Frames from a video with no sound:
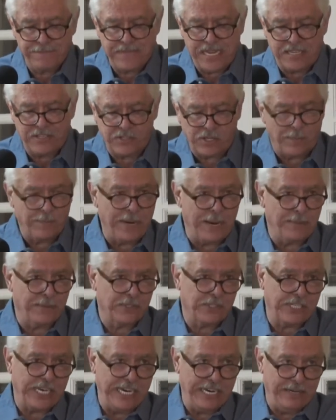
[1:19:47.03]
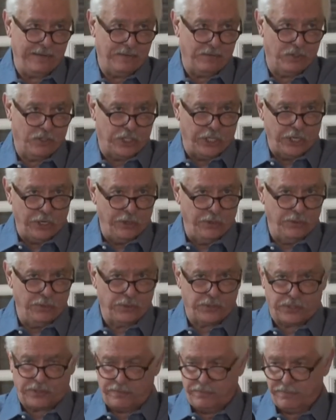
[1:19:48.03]
Some people see
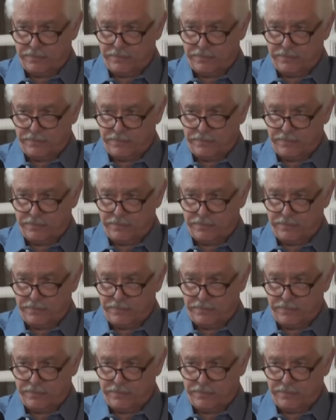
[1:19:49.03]
twos.